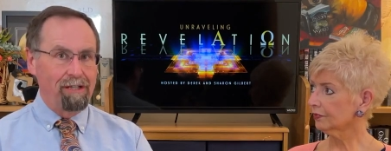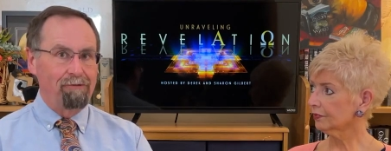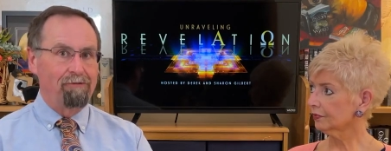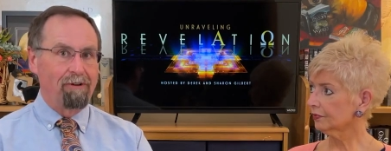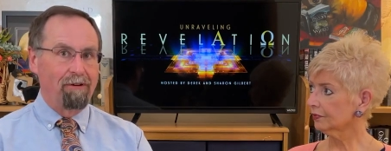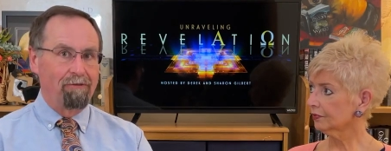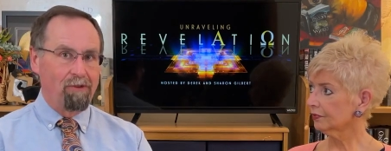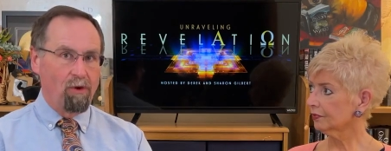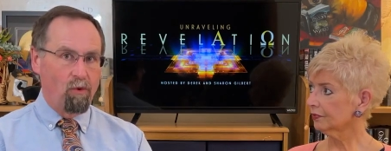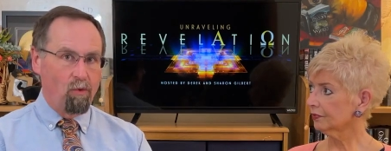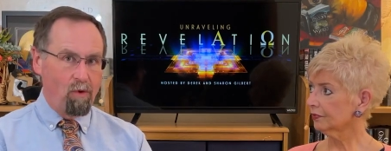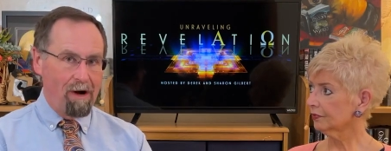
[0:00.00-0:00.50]

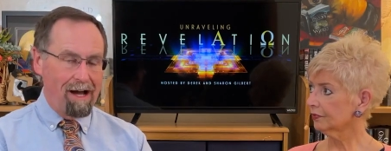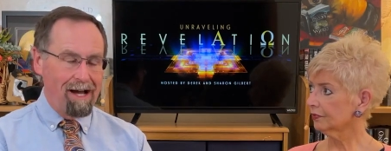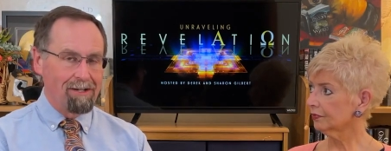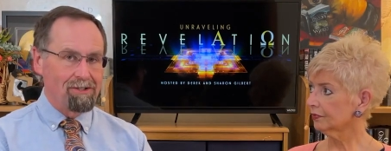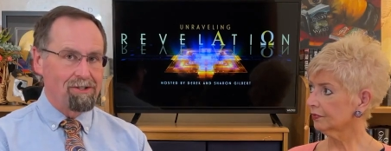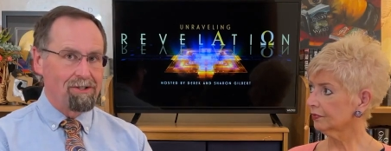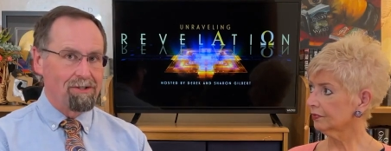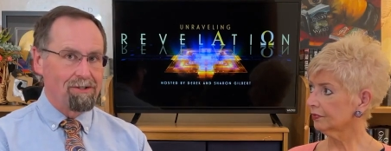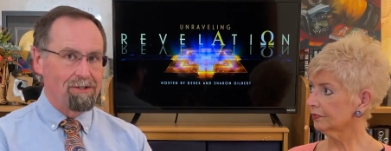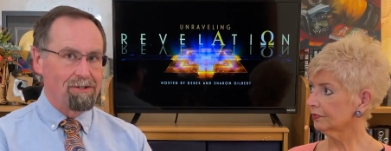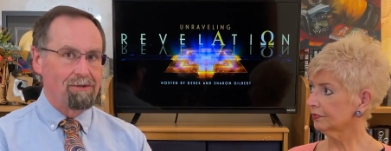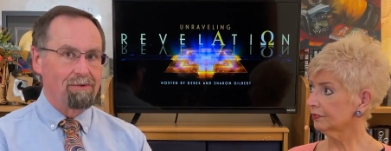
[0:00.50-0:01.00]
Speaker 1: of the
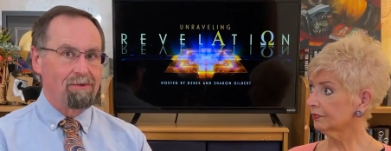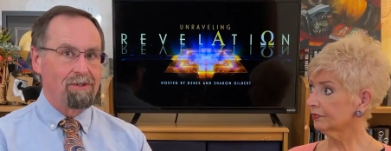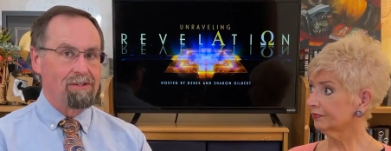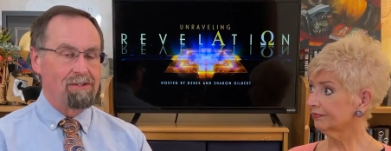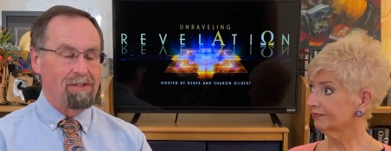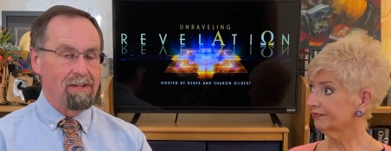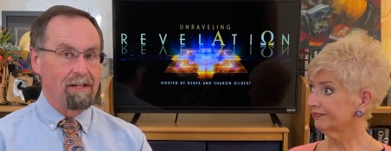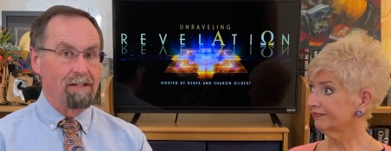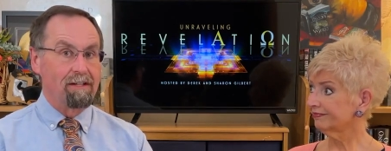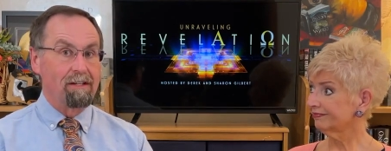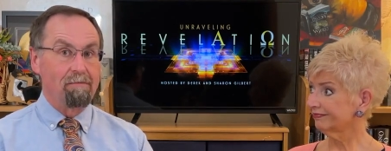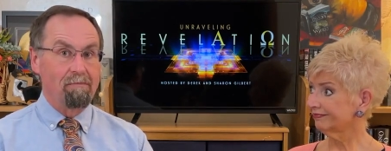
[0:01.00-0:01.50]
watchers who
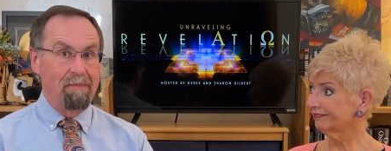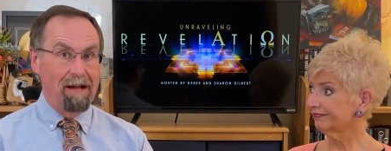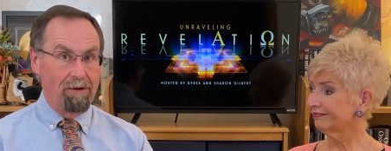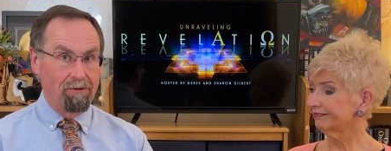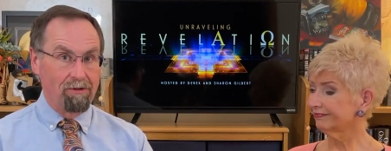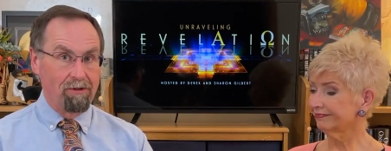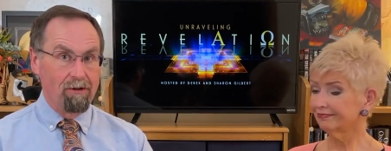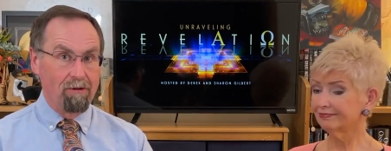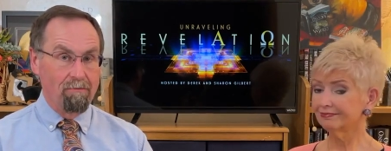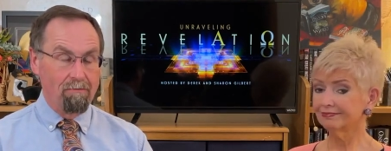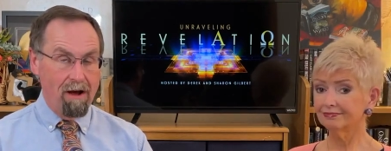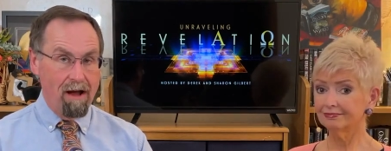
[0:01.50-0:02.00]
descended to Mount
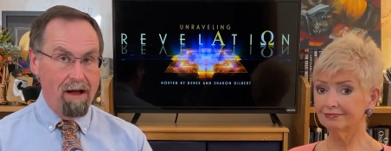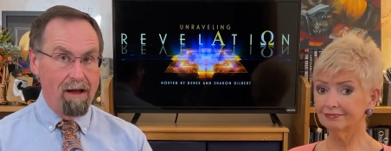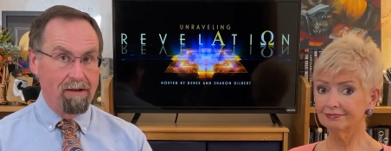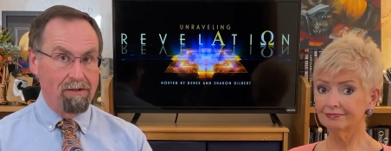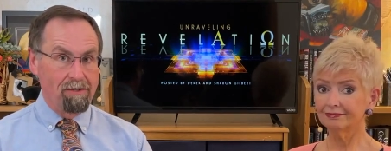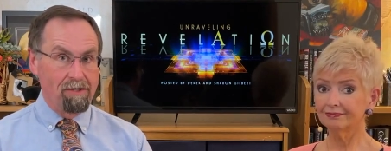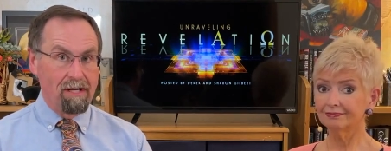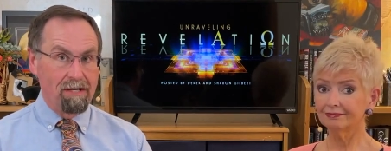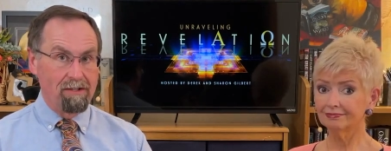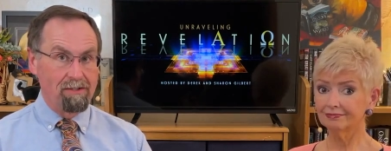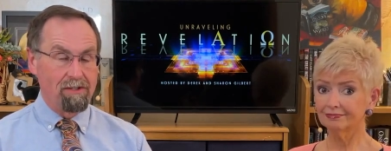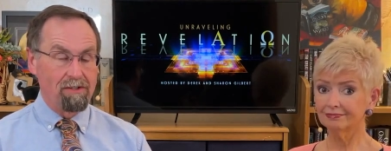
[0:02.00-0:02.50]
Hermon,
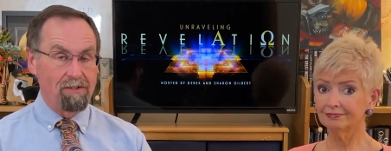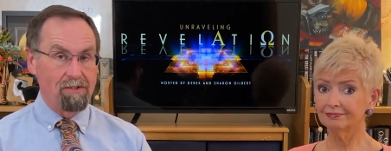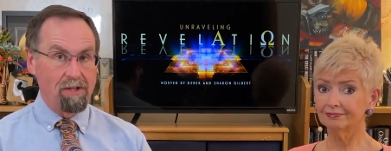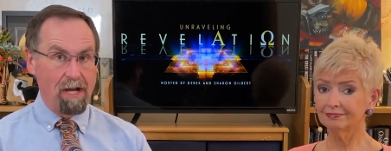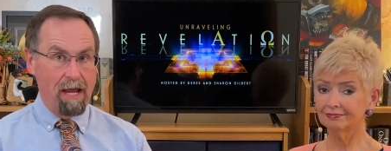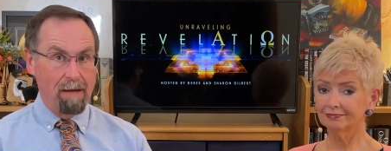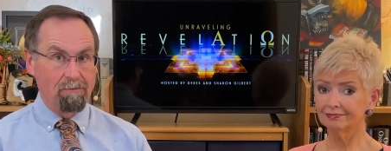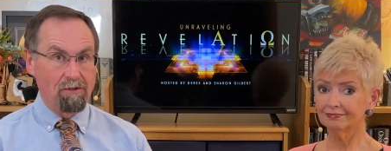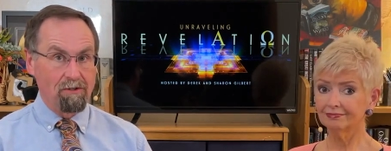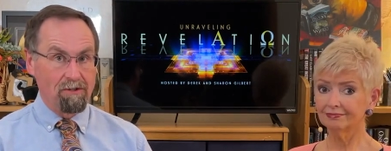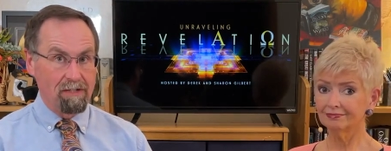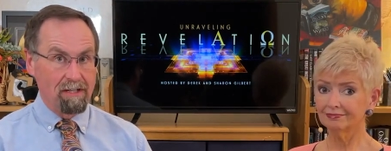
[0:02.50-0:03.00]
Genesis
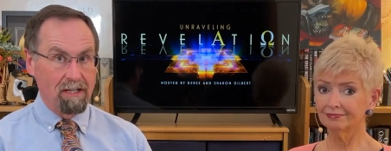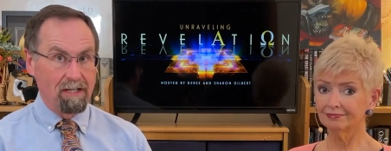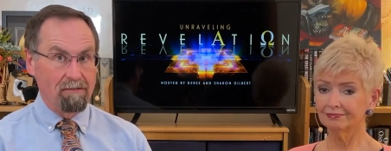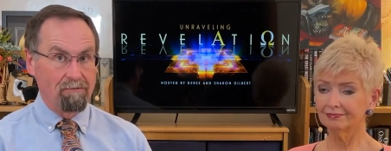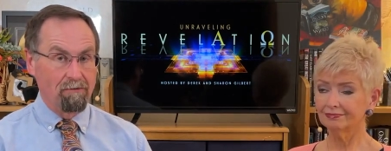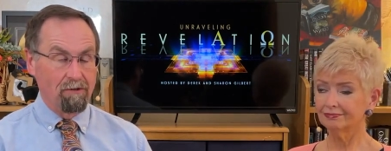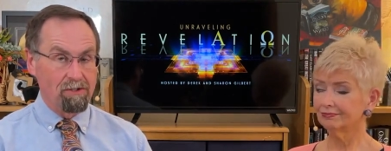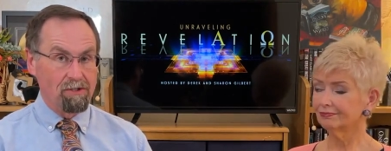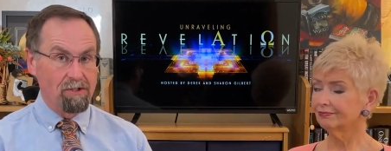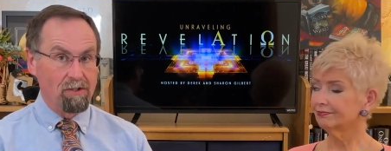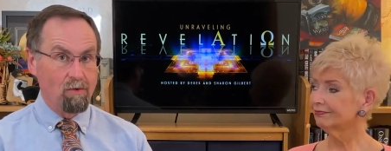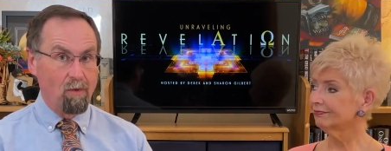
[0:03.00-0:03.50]
chapter 6,
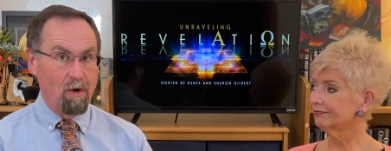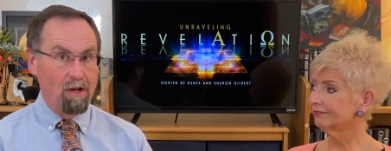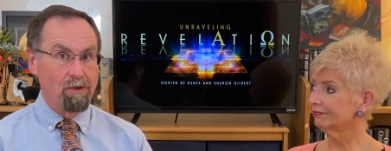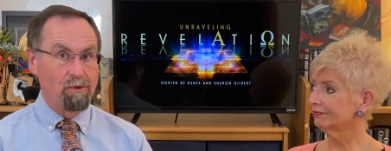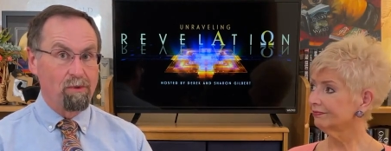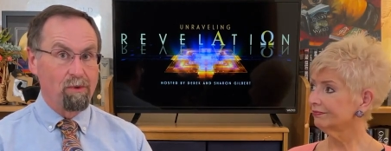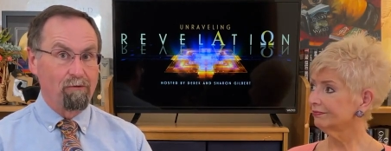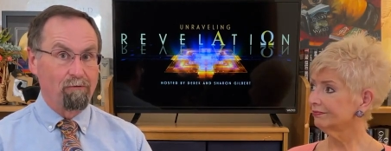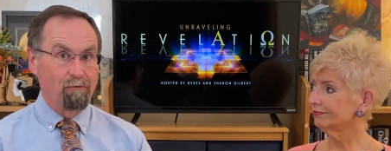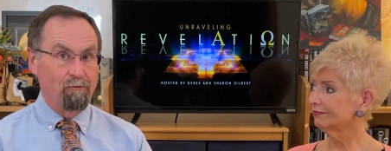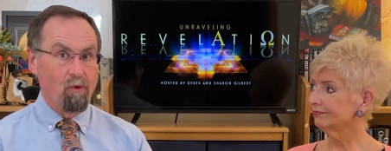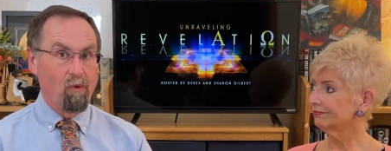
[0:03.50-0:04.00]
verses 1
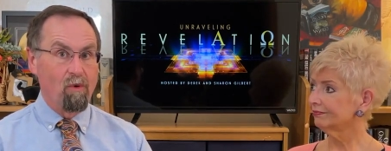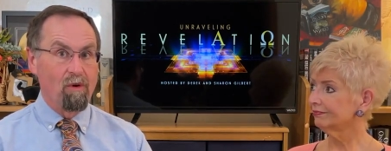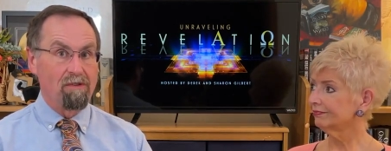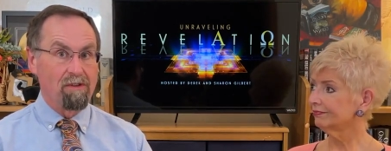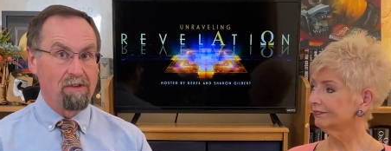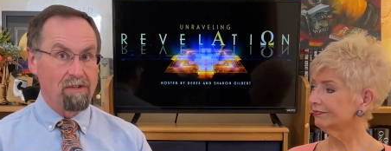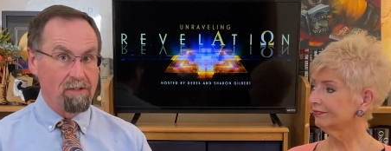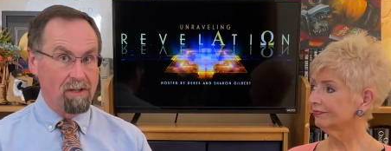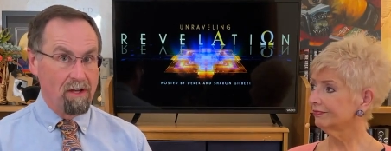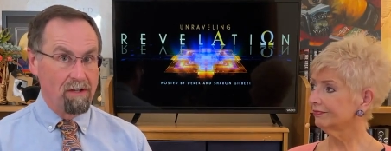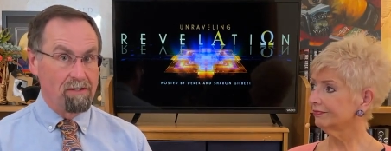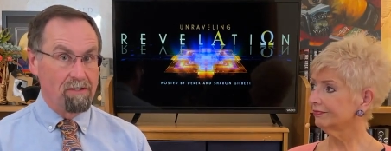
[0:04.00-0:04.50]
through 4, the
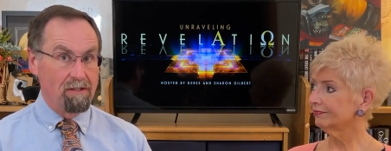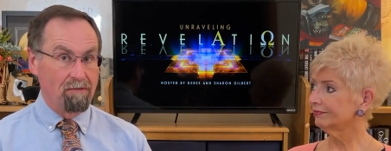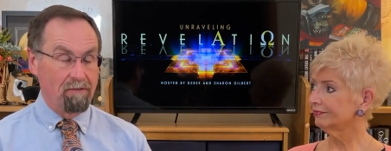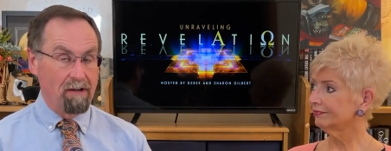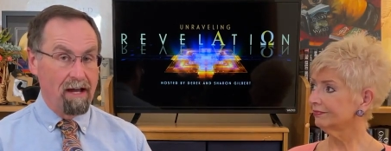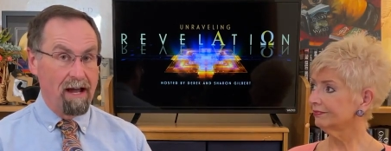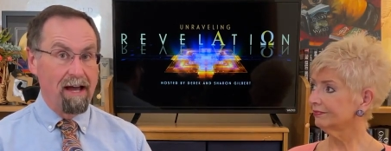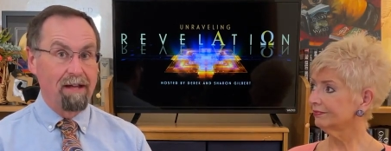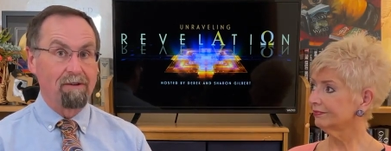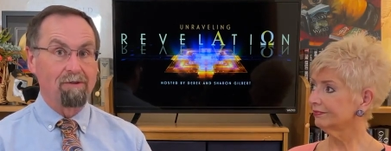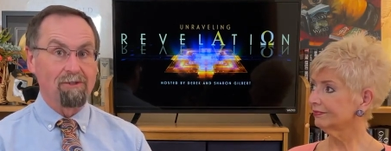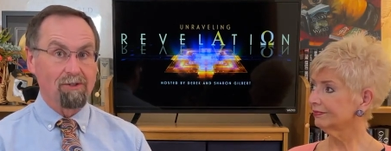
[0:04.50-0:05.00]
sons of
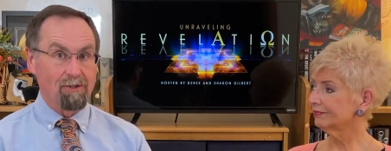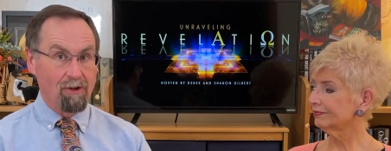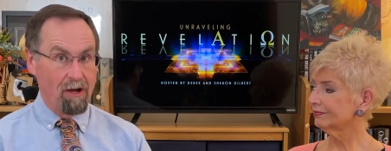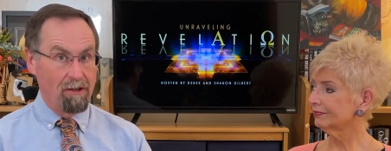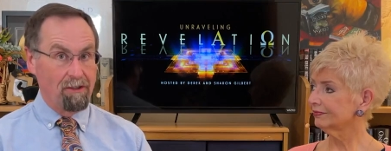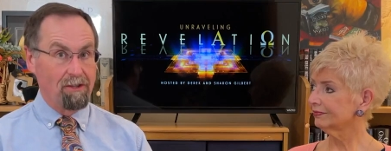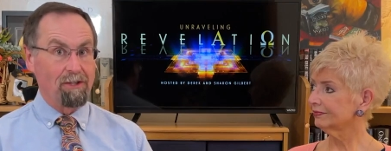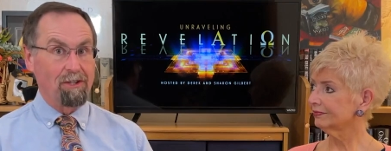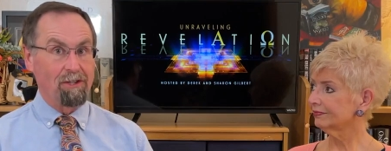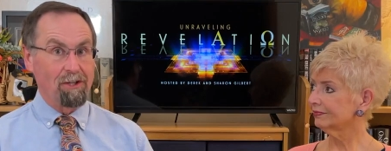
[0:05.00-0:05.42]
God who saw that the